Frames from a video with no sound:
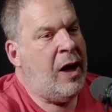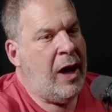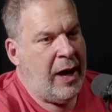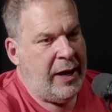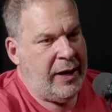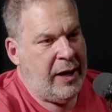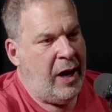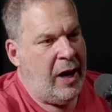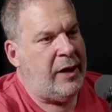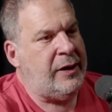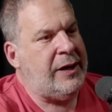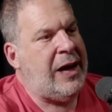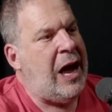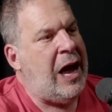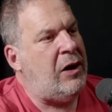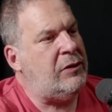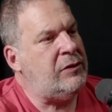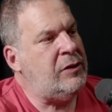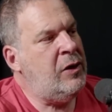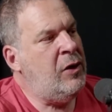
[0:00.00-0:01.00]
I hung
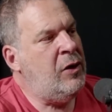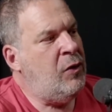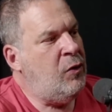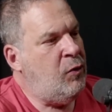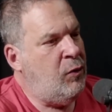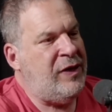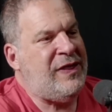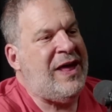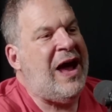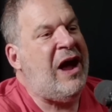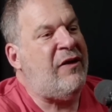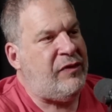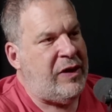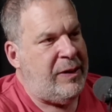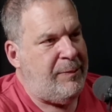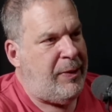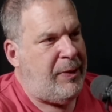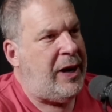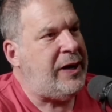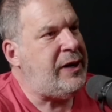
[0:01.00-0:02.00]
out with
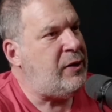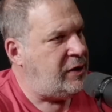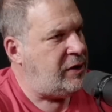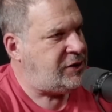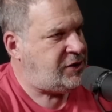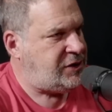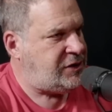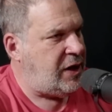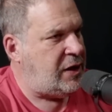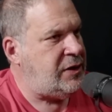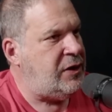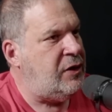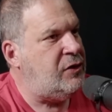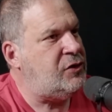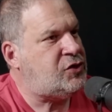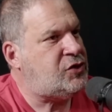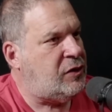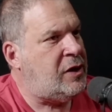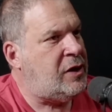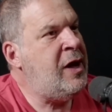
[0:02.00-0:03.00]
everybody, which is
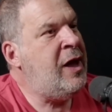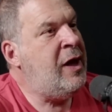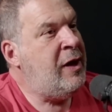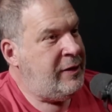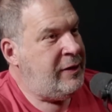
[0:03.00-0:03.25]
unusual.